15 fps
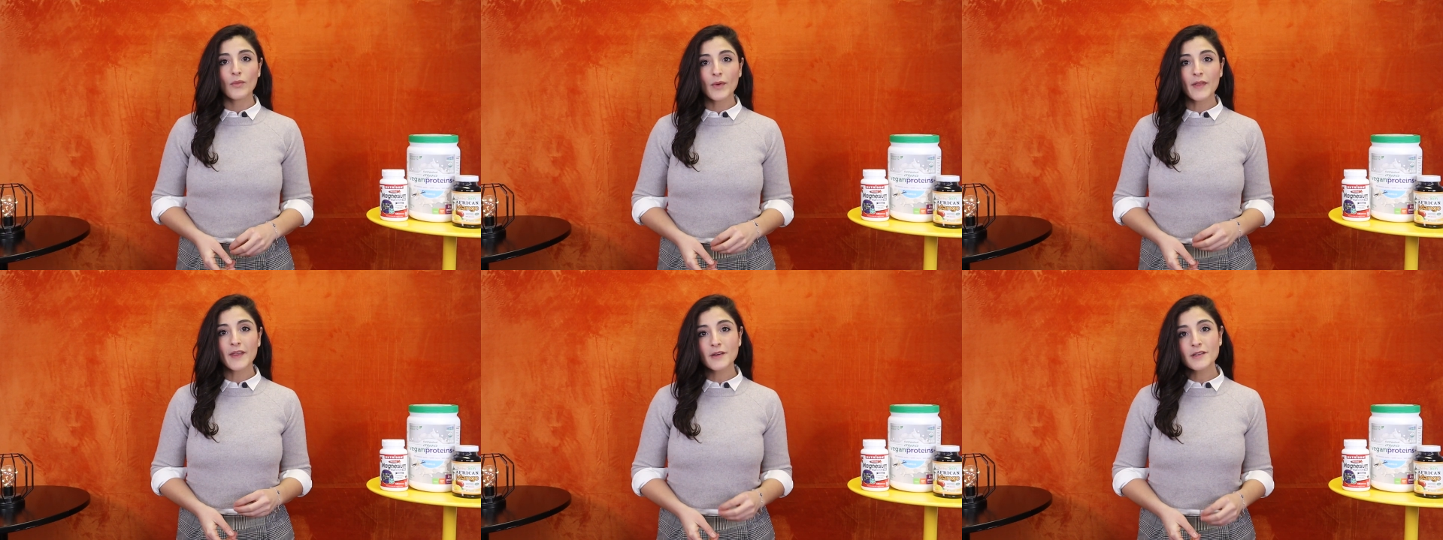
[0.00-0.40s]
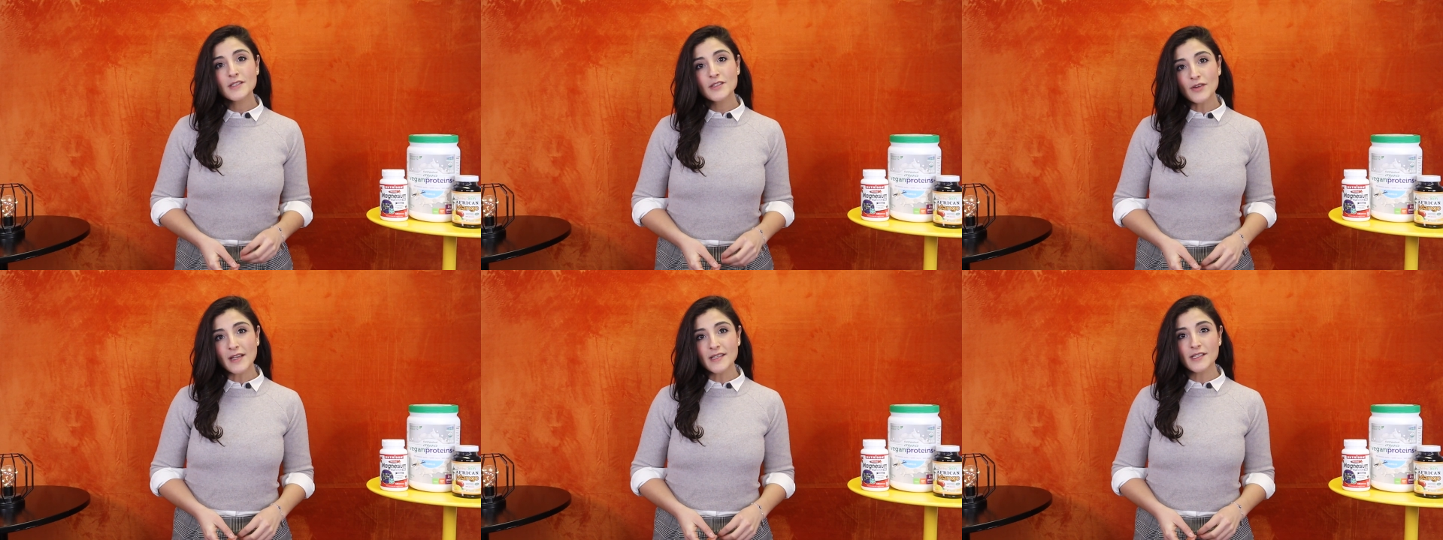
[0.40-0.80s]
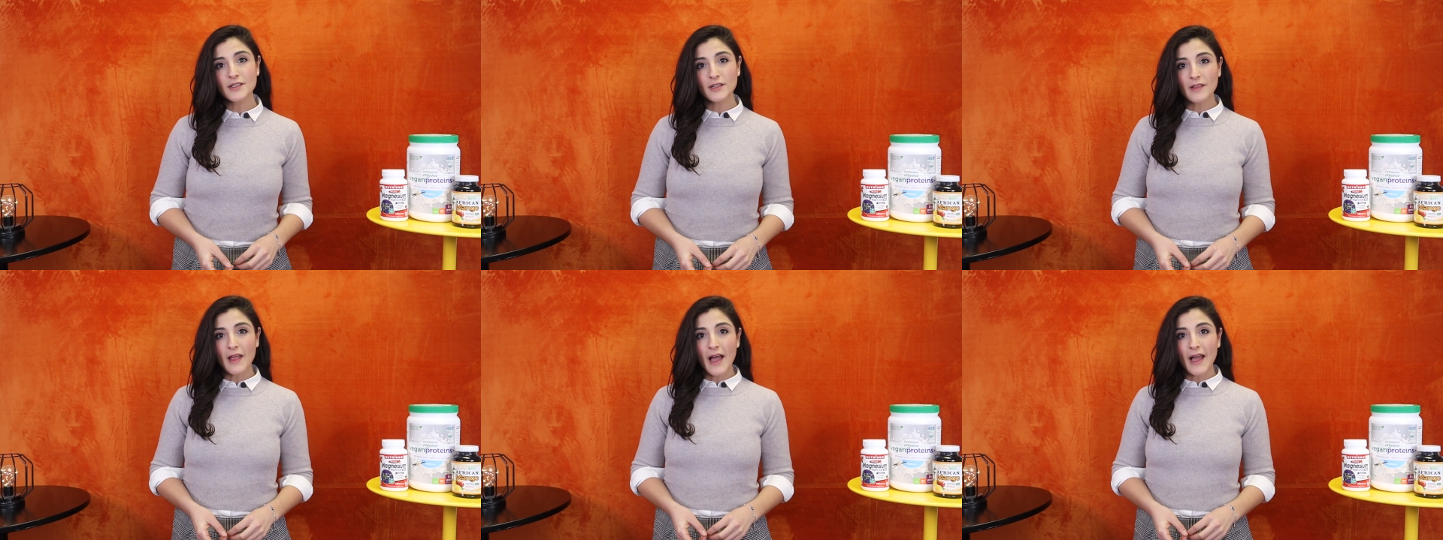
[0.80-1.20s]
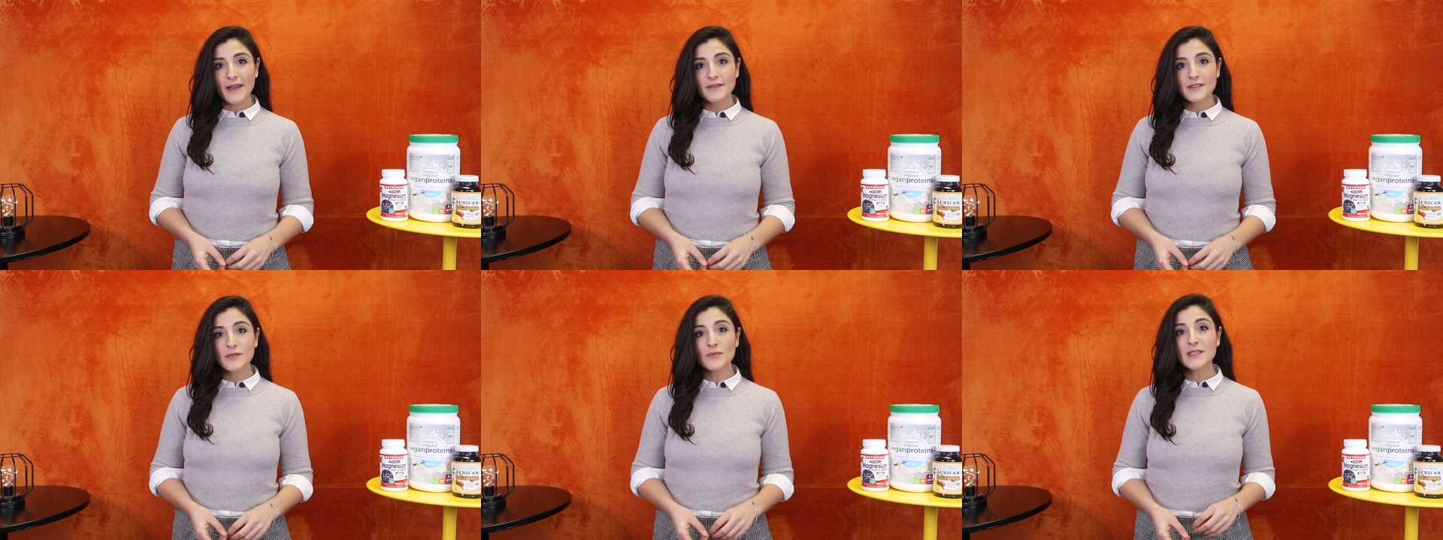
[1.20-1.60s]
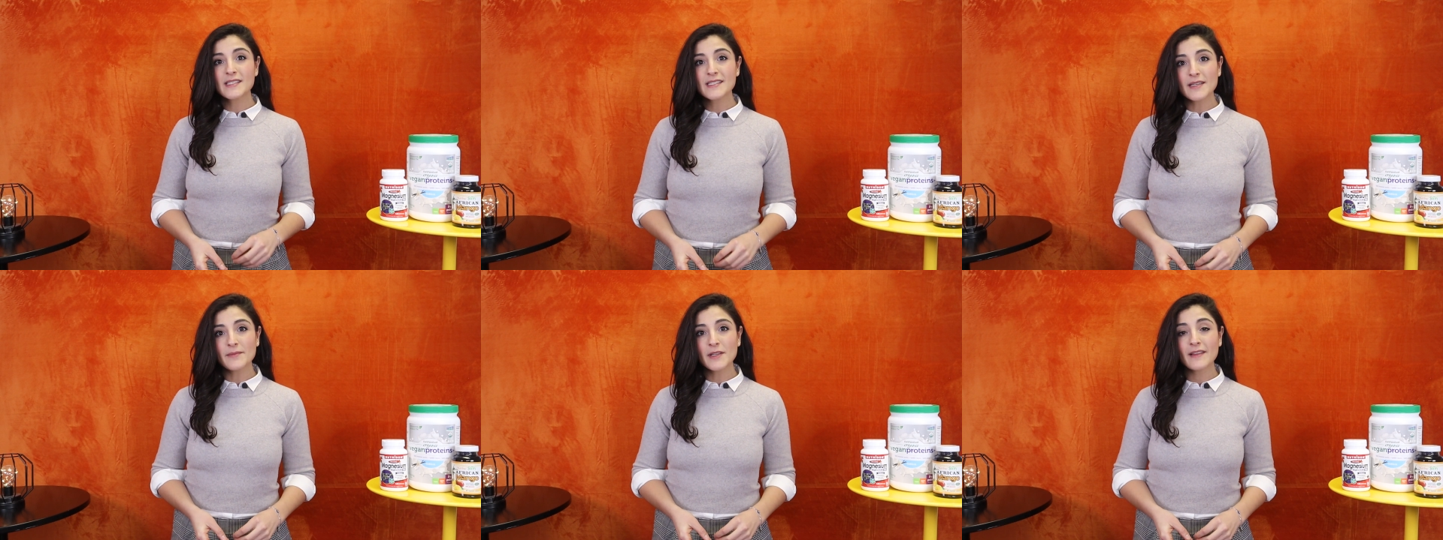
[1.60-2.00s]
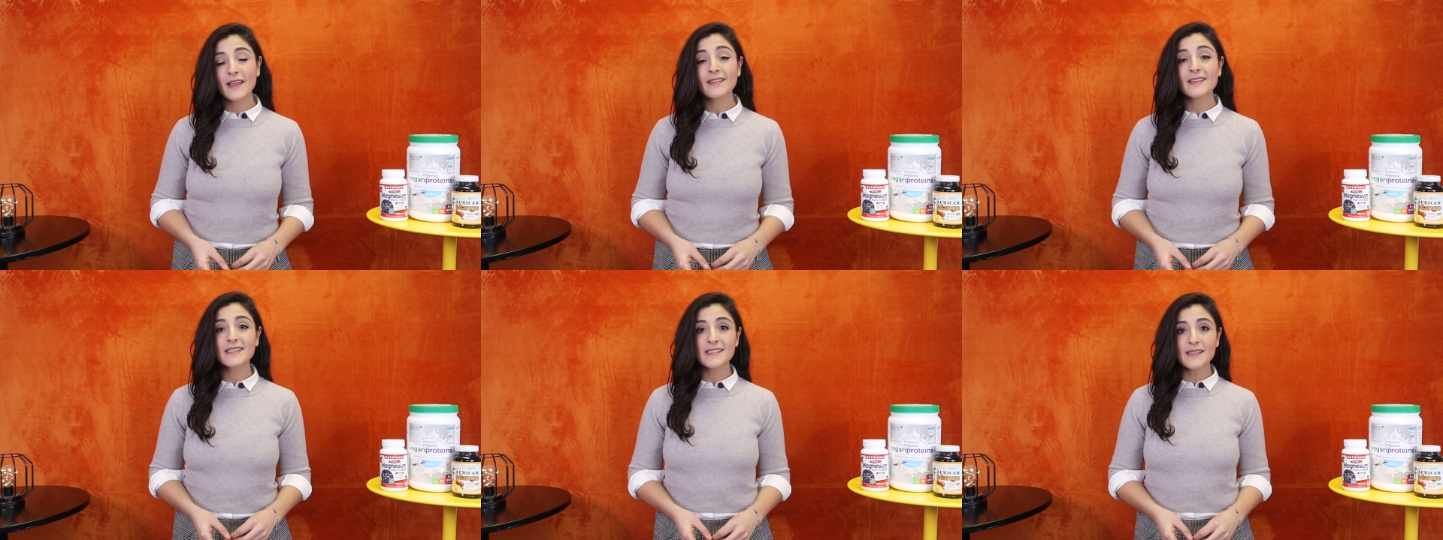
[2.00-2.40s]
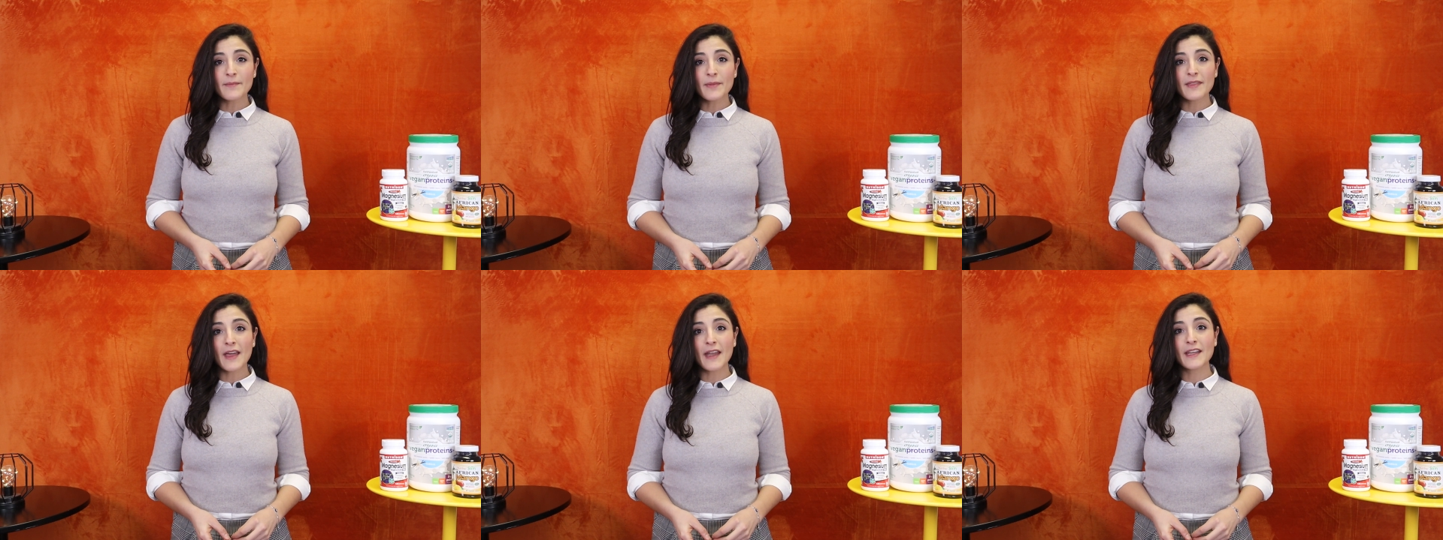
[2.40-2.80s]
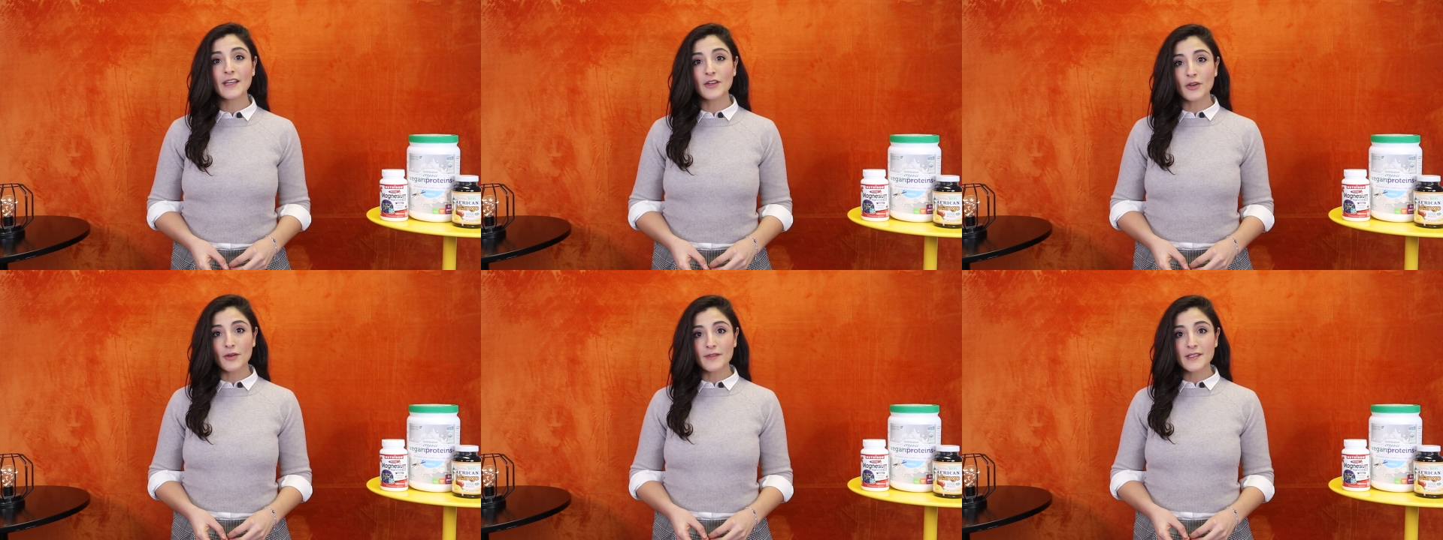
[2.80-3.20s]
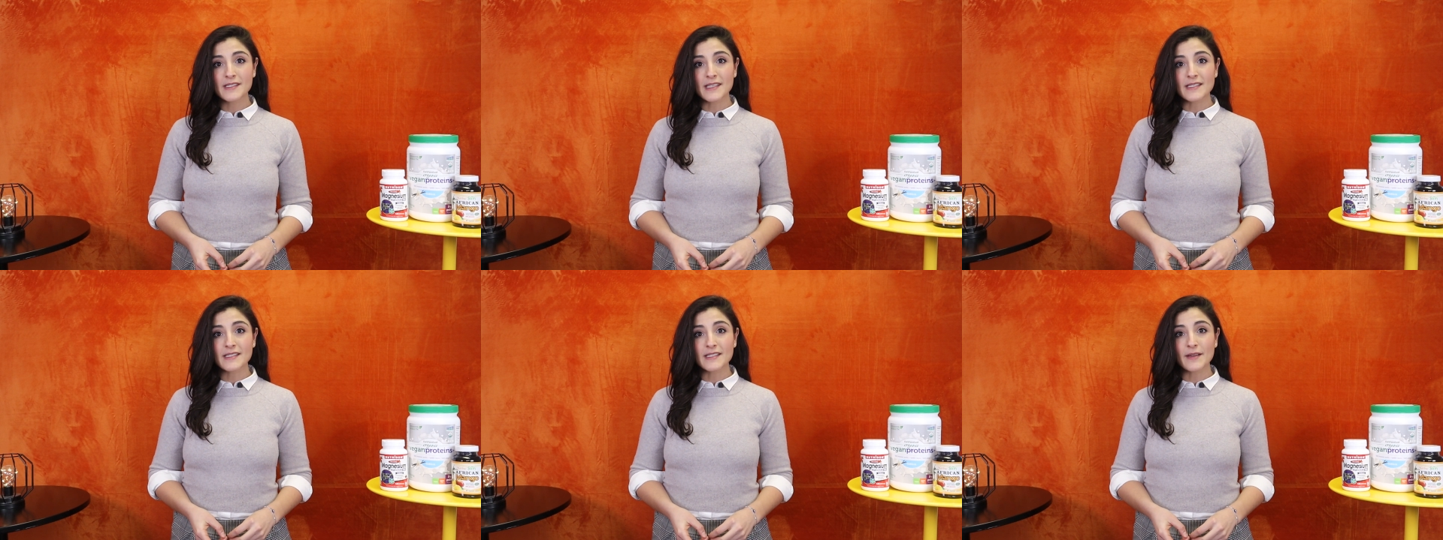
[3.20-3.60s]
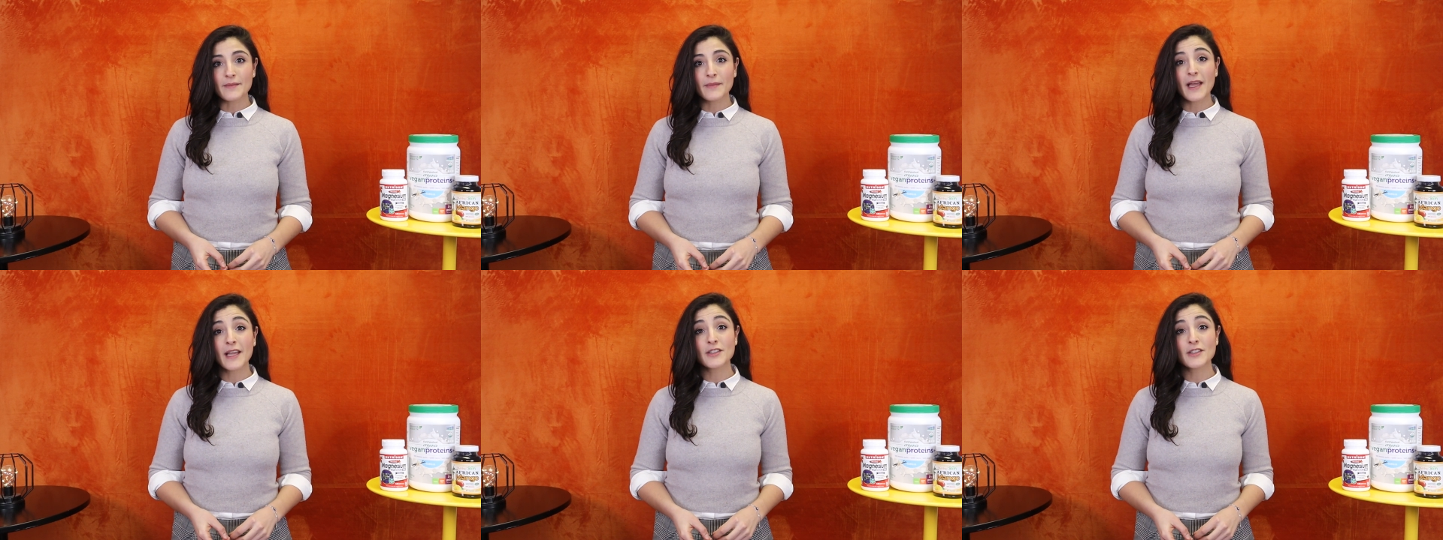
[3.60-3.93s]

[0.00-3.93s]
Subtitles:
When there is stress in our lives, we stimulate the sympathetic nervous system